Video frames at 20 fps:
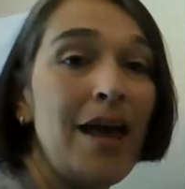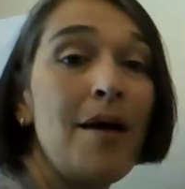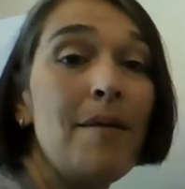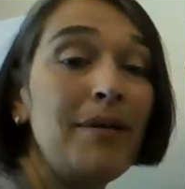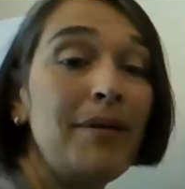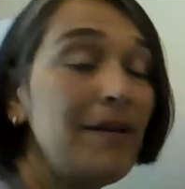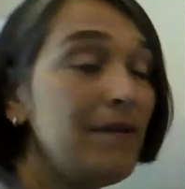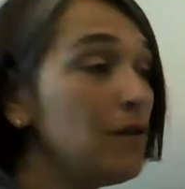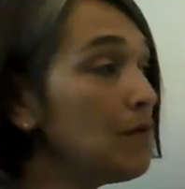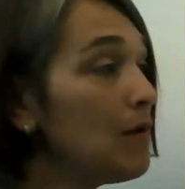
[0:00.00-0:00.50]

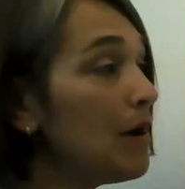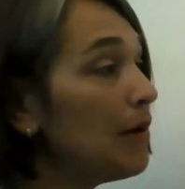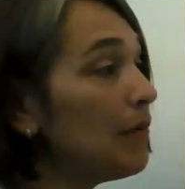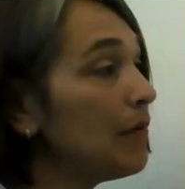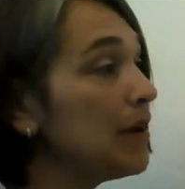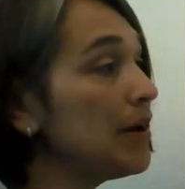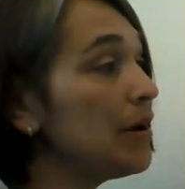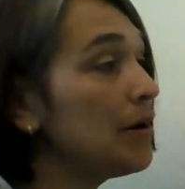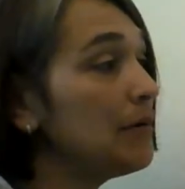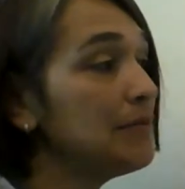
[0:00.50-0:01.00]
But if you want
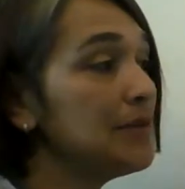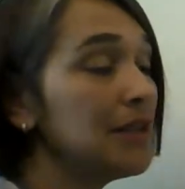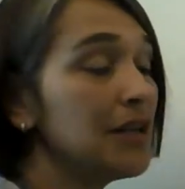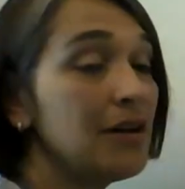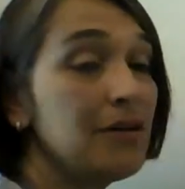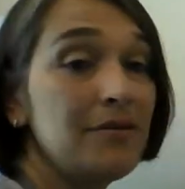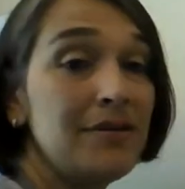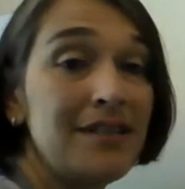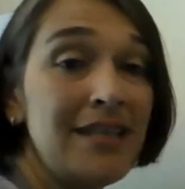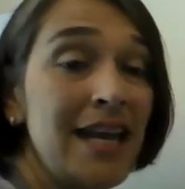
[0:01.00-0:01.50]
one arm to
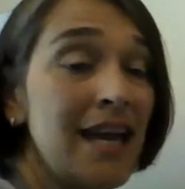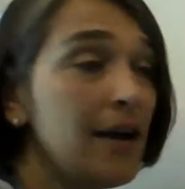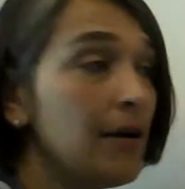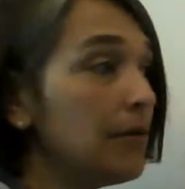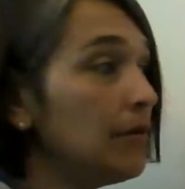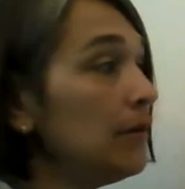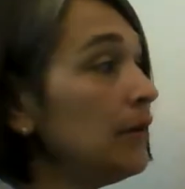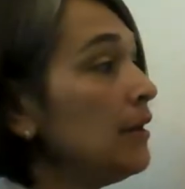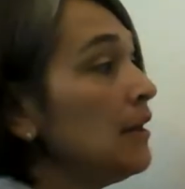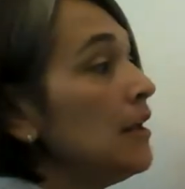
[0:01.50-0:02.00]
go
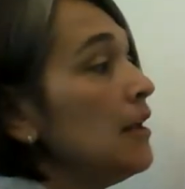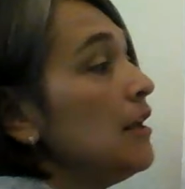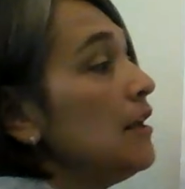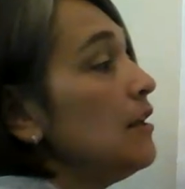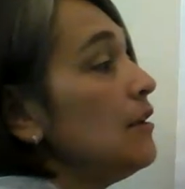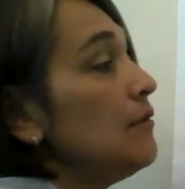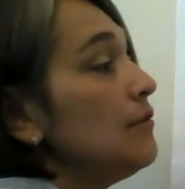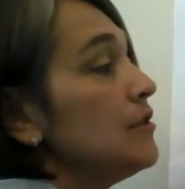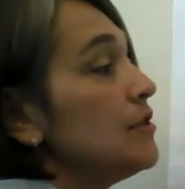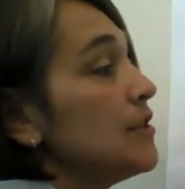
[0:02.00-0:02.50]
down,
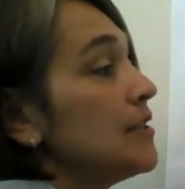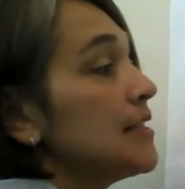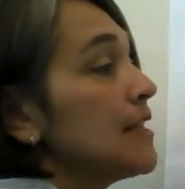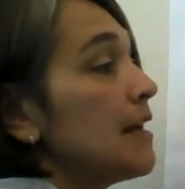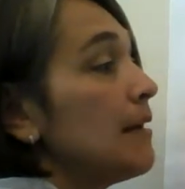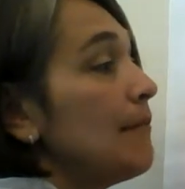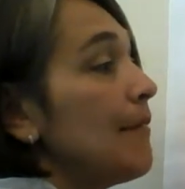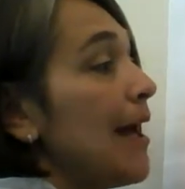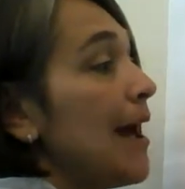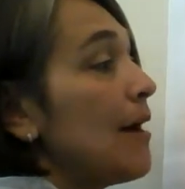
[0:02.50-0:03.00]
you would just
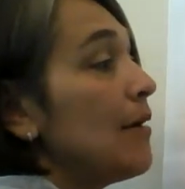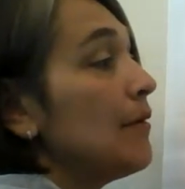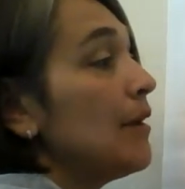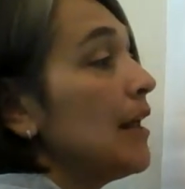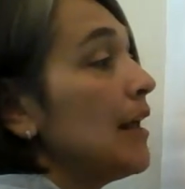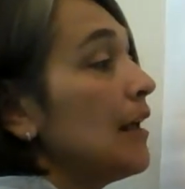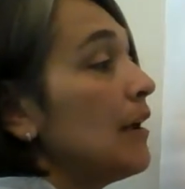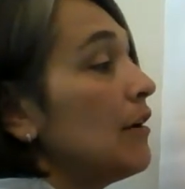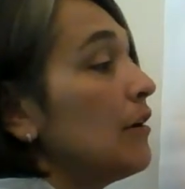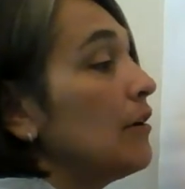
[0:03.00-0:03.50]
come out
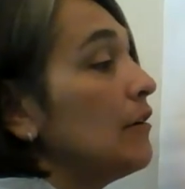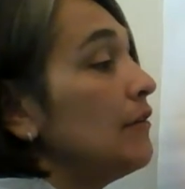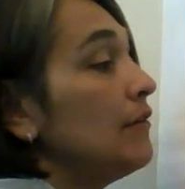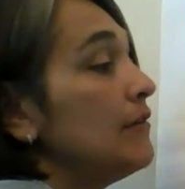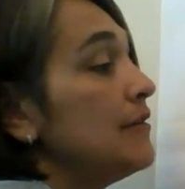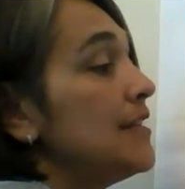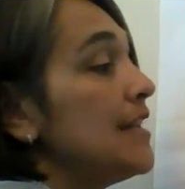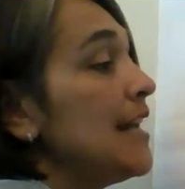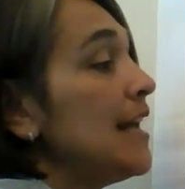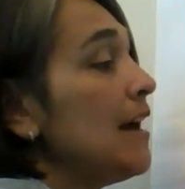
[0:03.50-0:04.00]
and
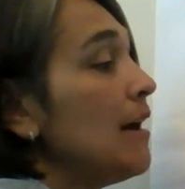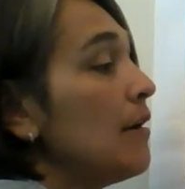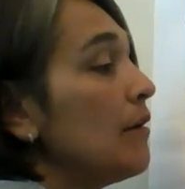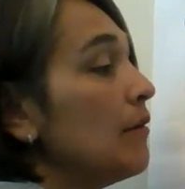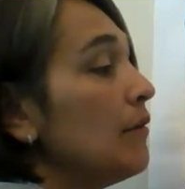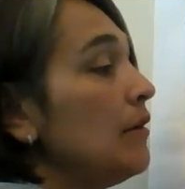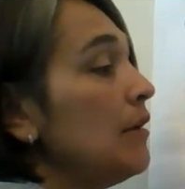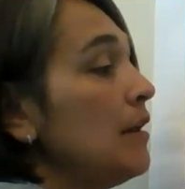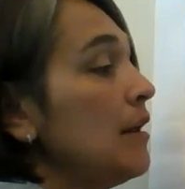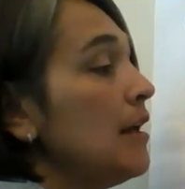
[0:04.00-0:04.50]
curve
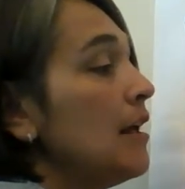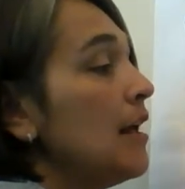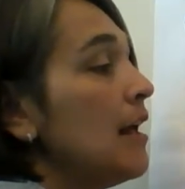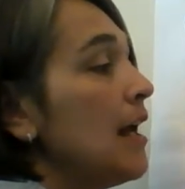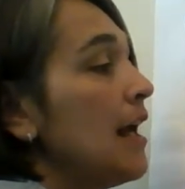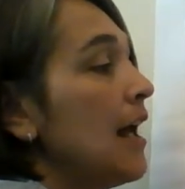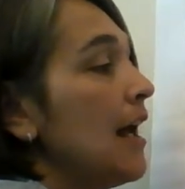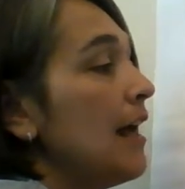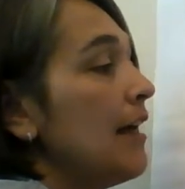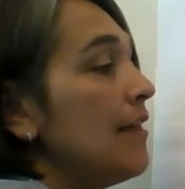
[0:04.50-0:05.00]
down
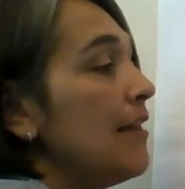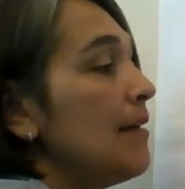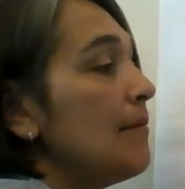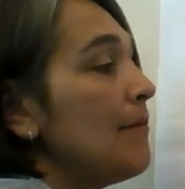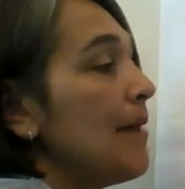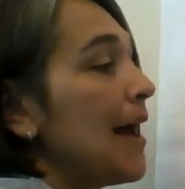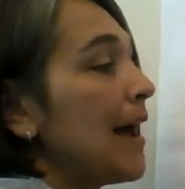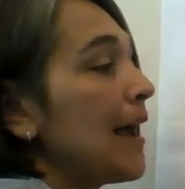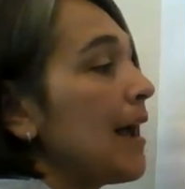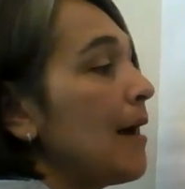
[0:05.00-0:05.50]
and then
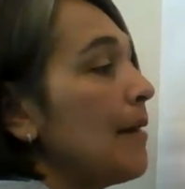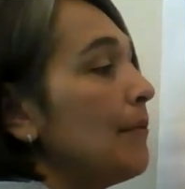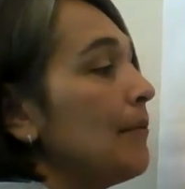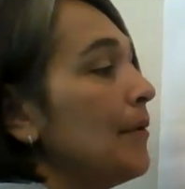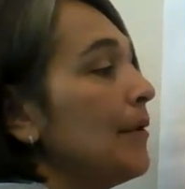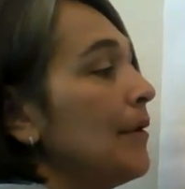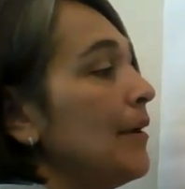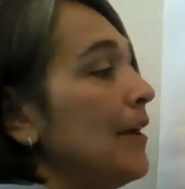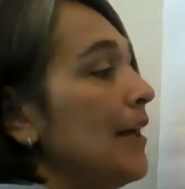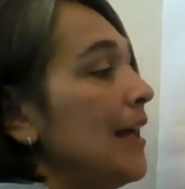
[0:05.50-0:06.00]
back up
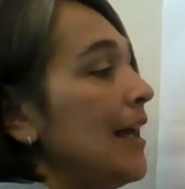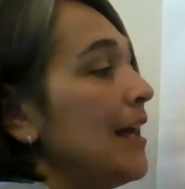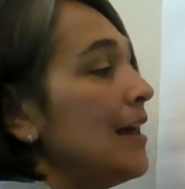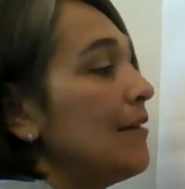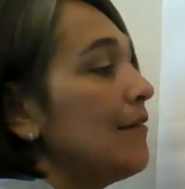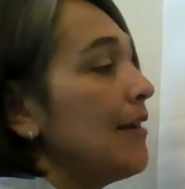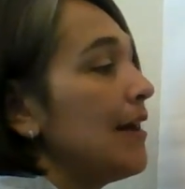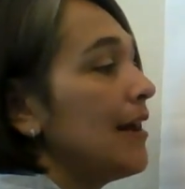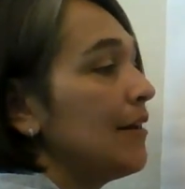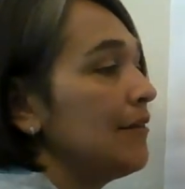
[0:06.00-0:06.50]

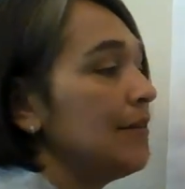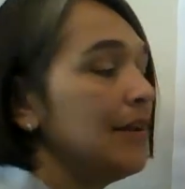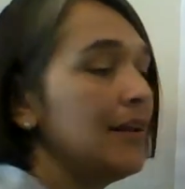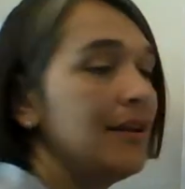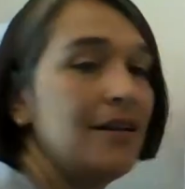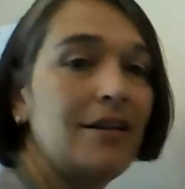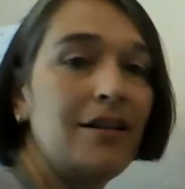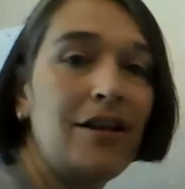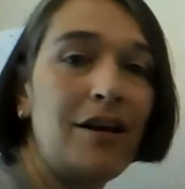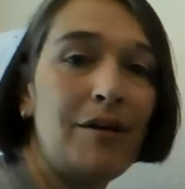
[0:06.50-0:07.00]
and around.
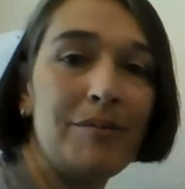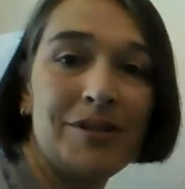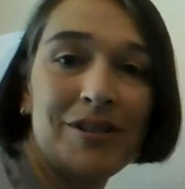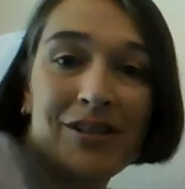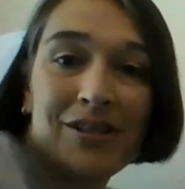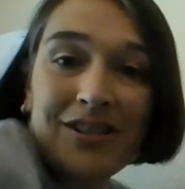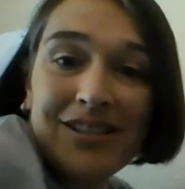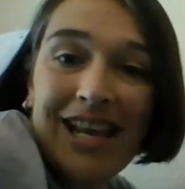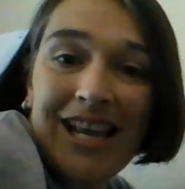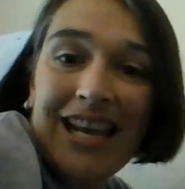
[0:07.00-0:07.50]
Almost
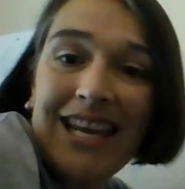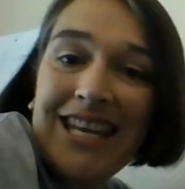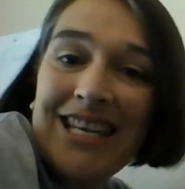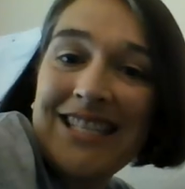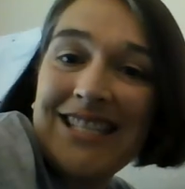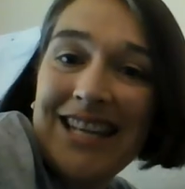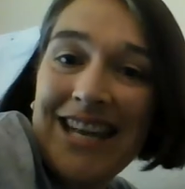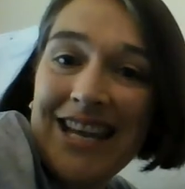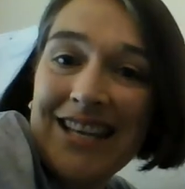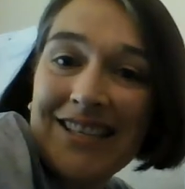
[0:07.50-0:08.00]
looks like
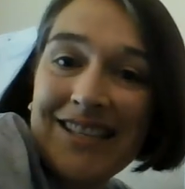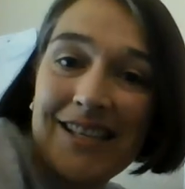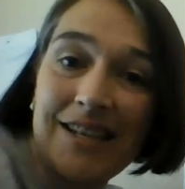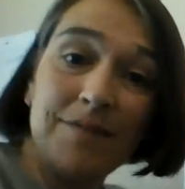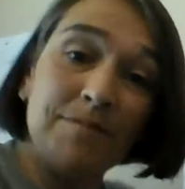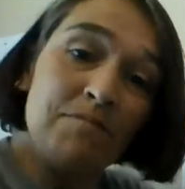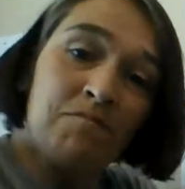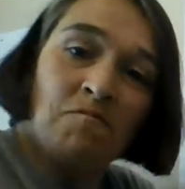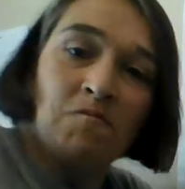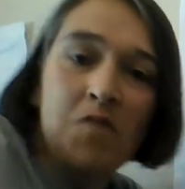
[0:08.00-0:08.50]
he's
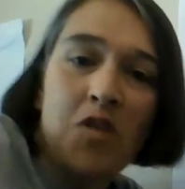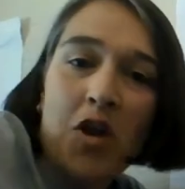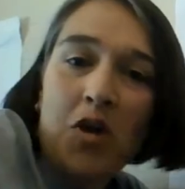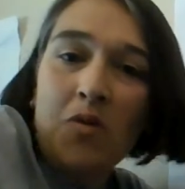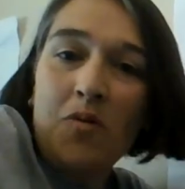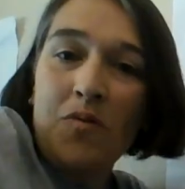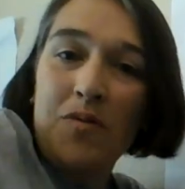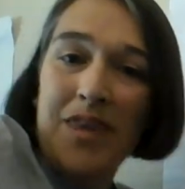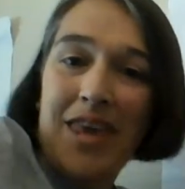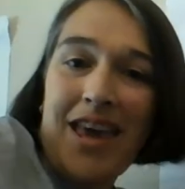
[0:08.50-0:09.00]
dancing.
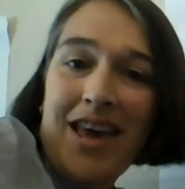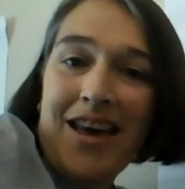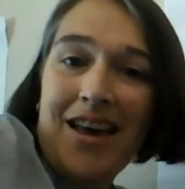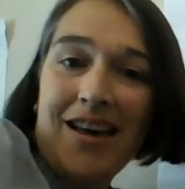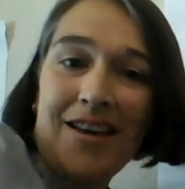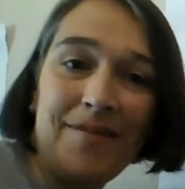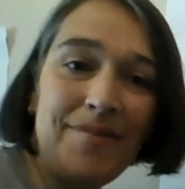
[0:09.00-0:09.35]
Oh, yeah.